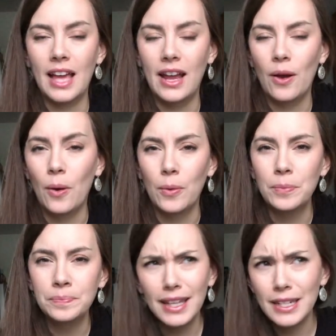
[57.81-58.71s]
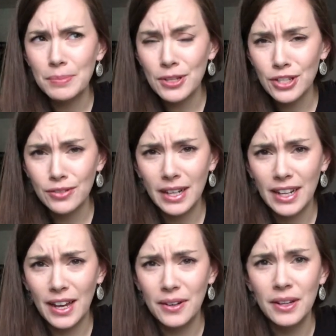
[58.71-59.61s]
at home, and especially right
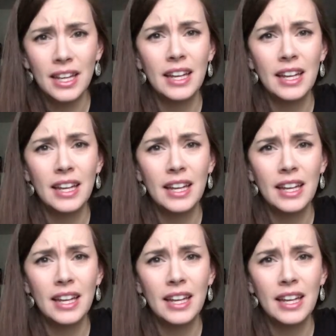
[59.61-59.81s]
now.